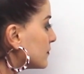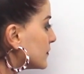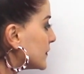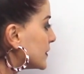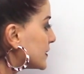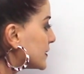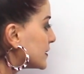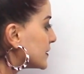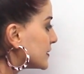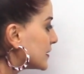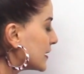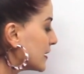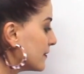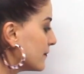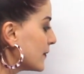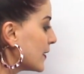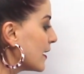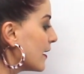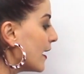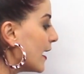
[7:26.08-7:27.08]
This is
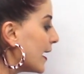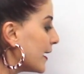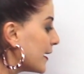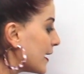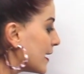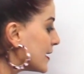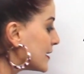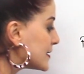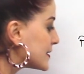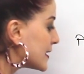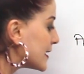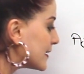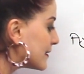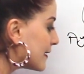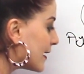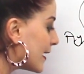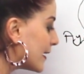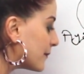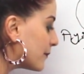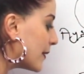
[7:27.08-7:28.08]
the, and I say
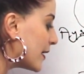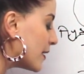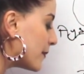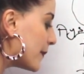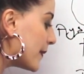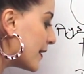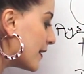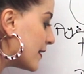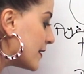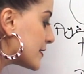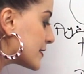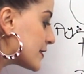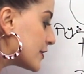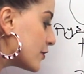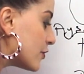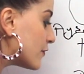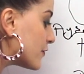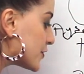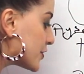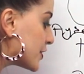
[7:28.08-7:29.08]
that maybe
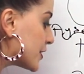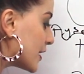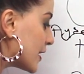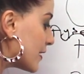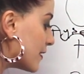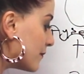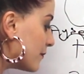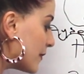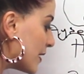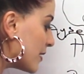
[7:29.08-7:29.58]
instead of she,